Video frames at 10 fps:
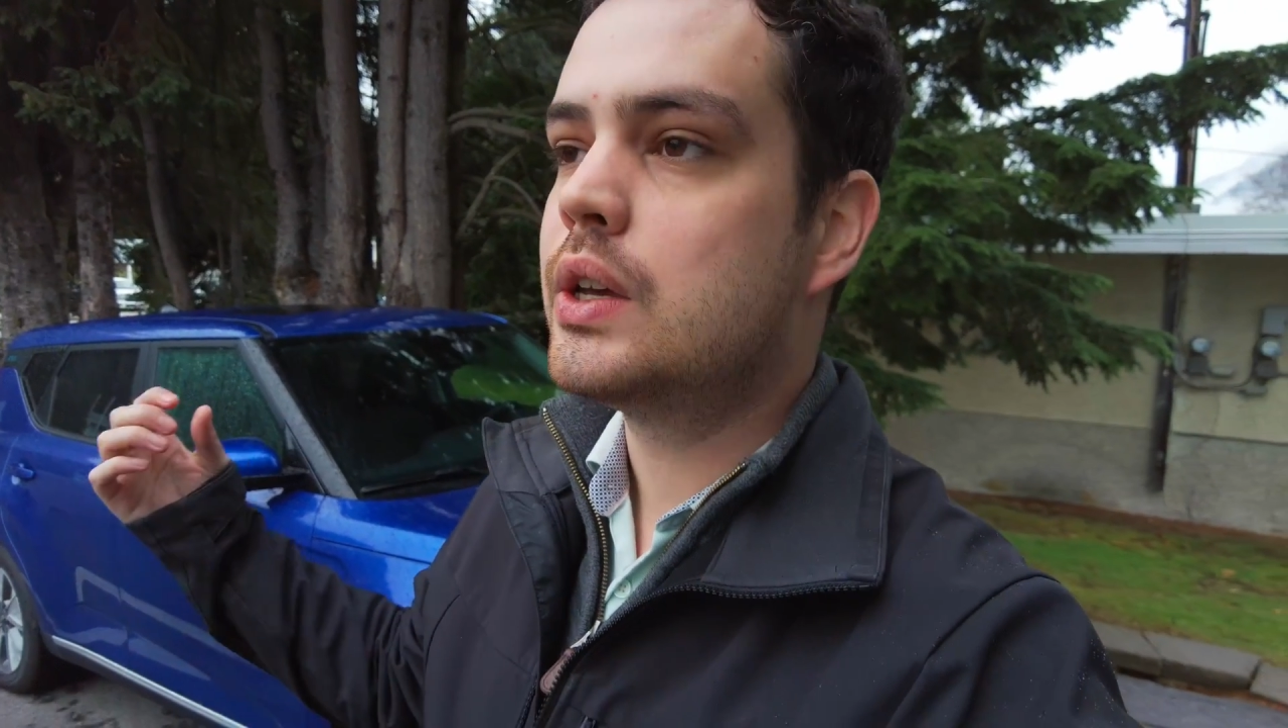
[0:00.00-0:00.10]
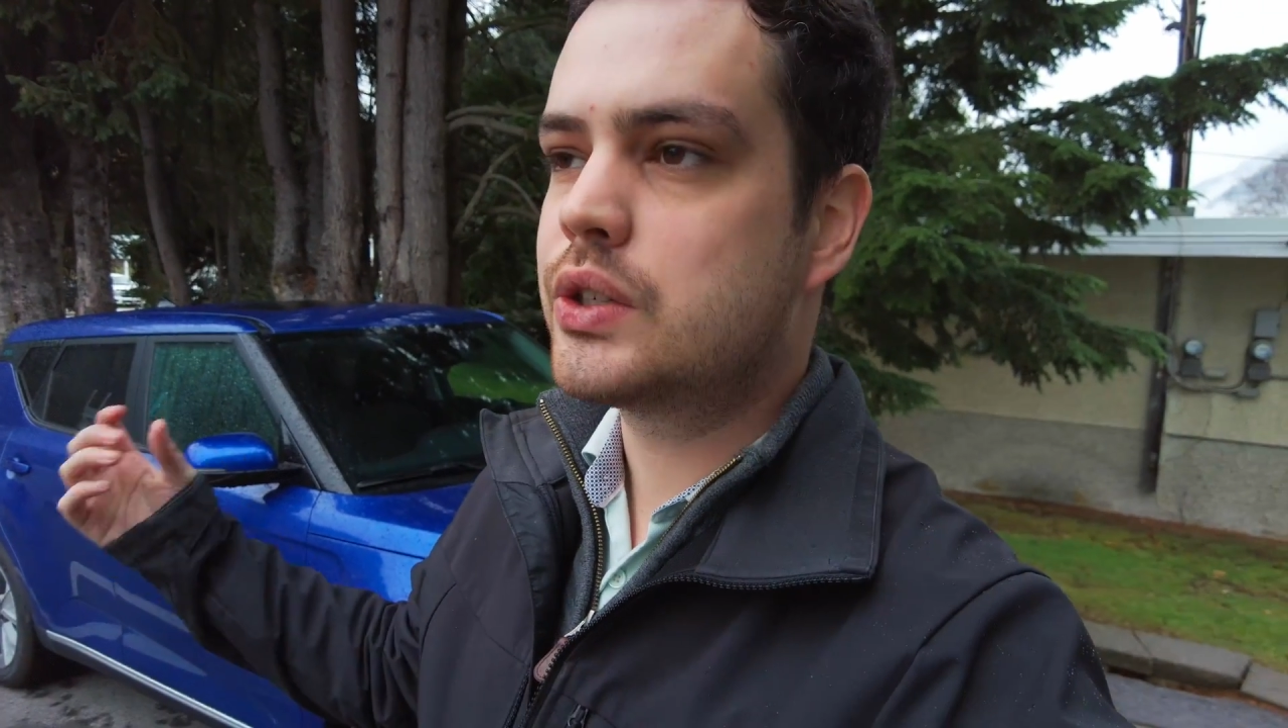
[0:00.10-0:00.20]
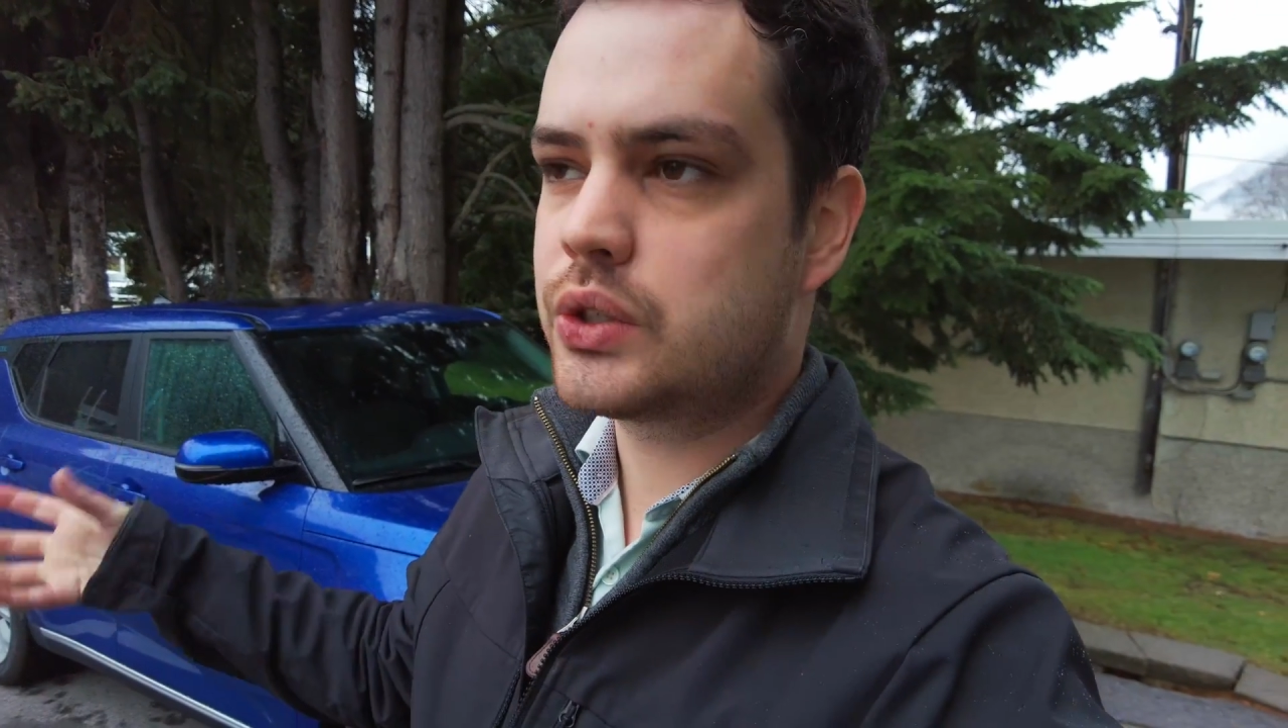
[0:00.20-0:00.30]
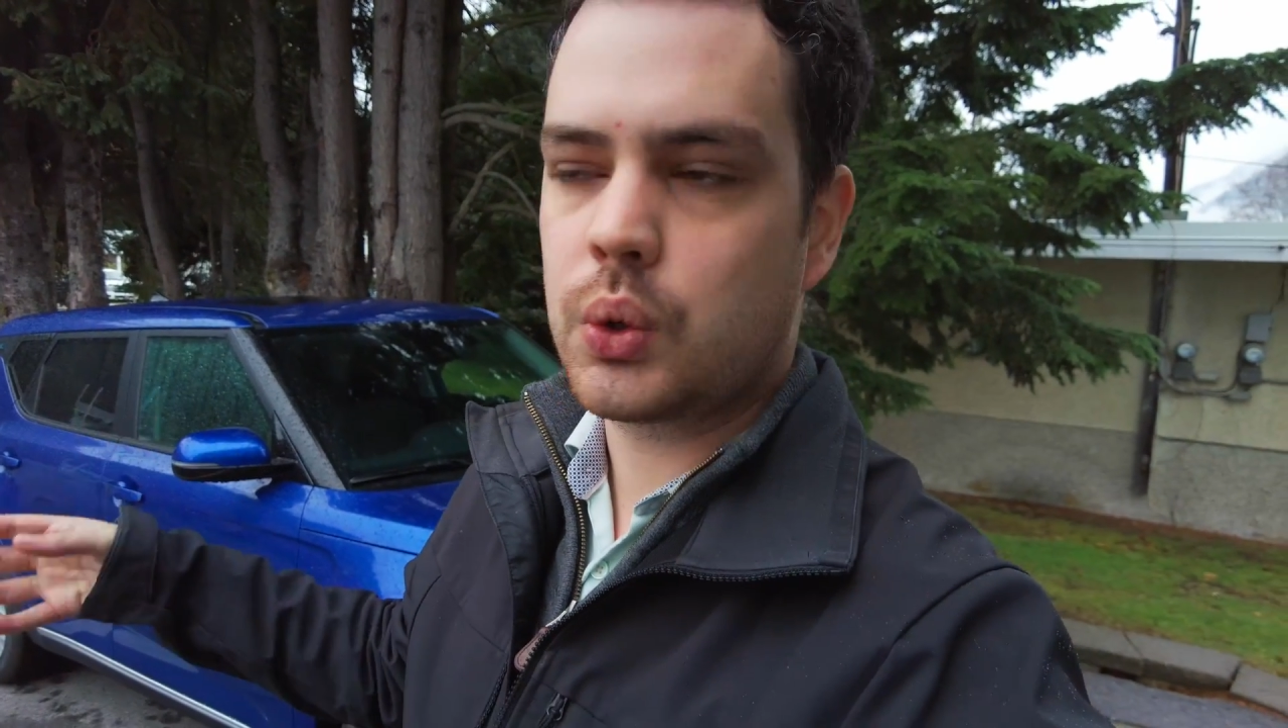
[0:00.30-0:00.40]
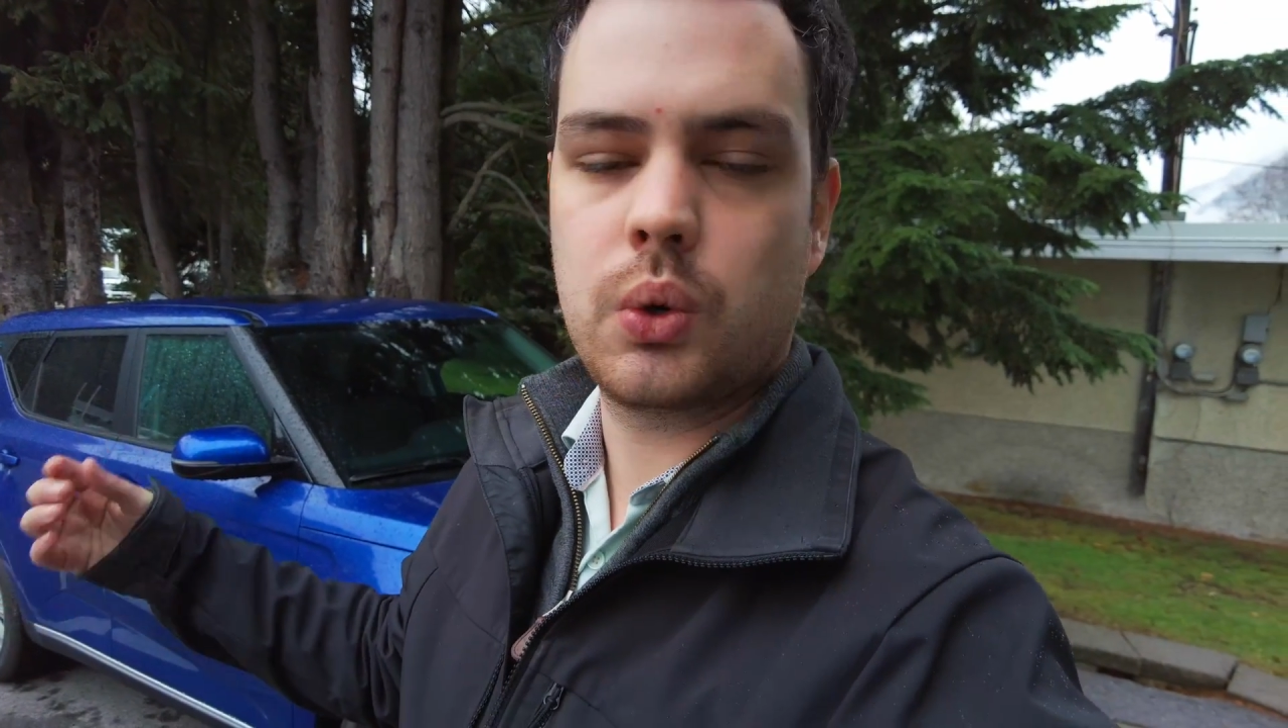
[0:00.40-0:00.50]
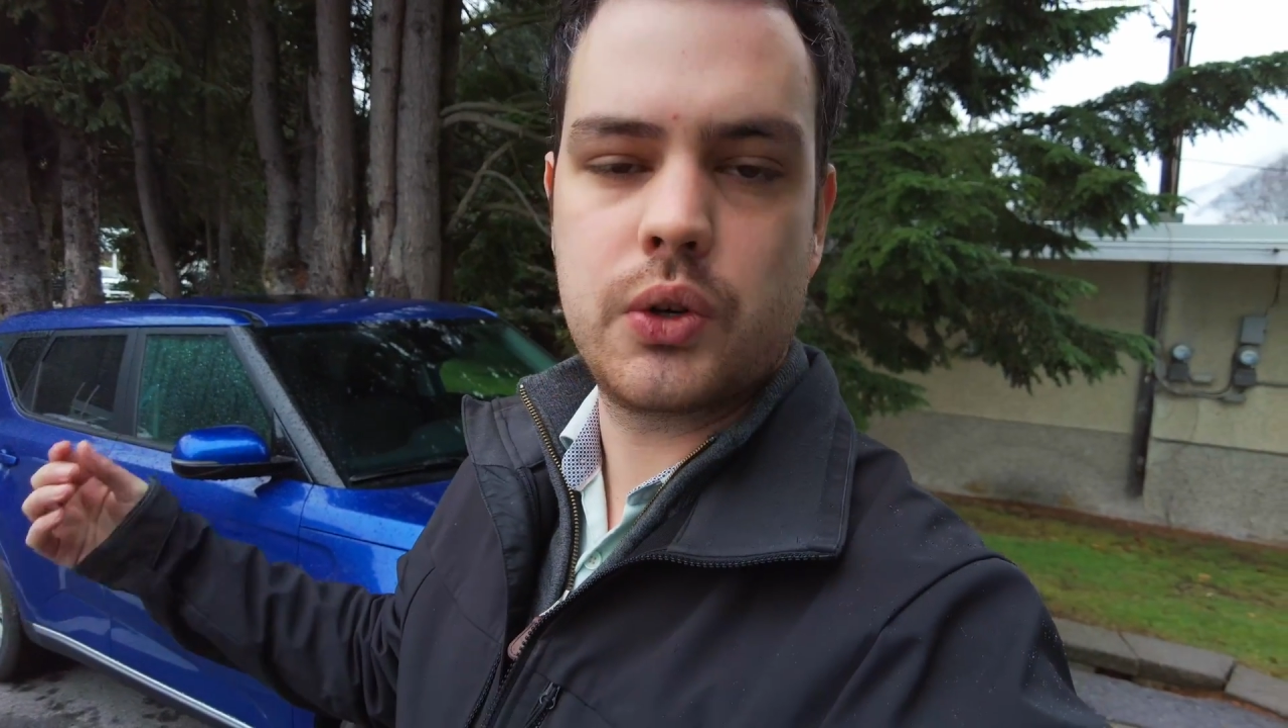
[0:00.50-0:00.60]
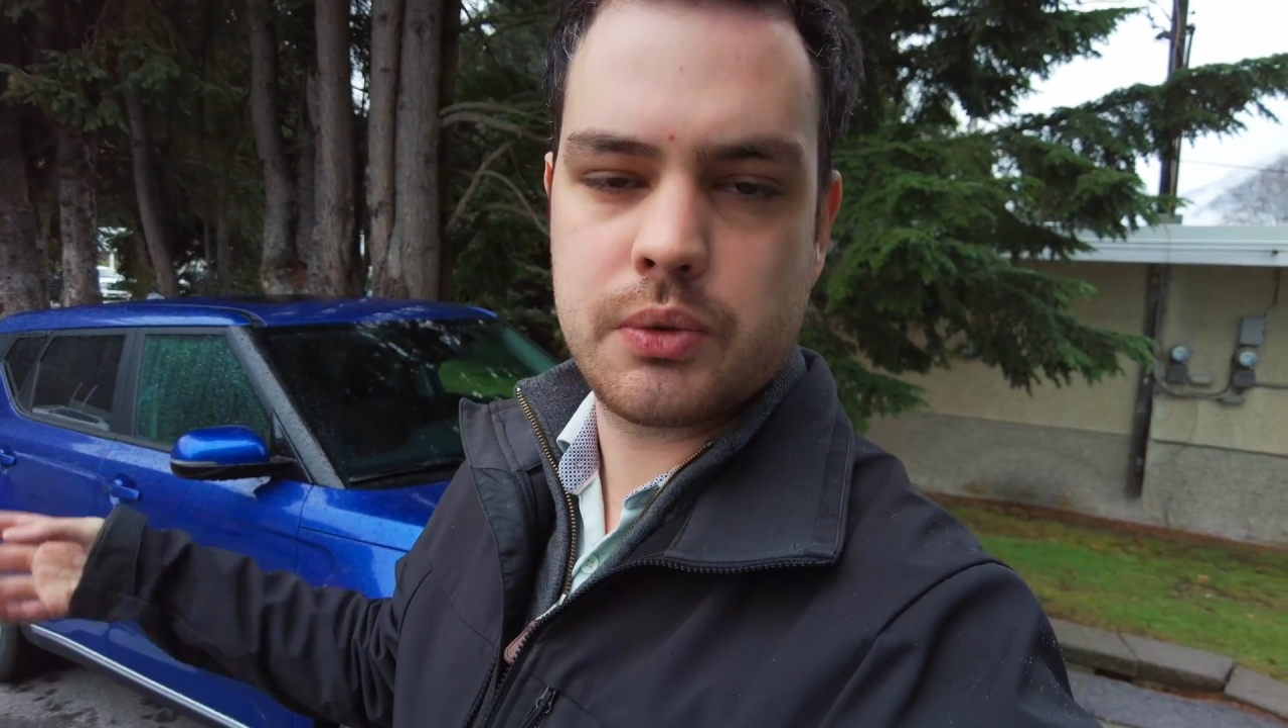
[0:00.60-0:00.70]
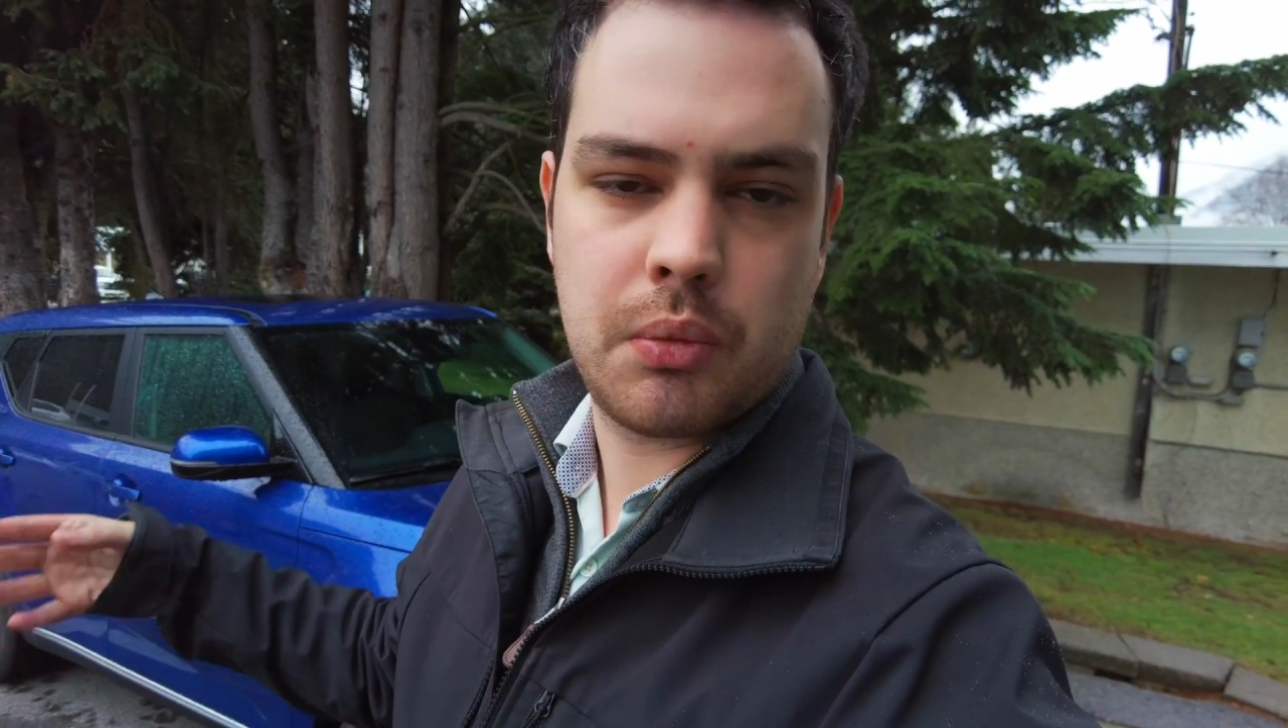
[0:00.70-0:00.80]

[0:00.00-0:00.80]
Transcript: stores,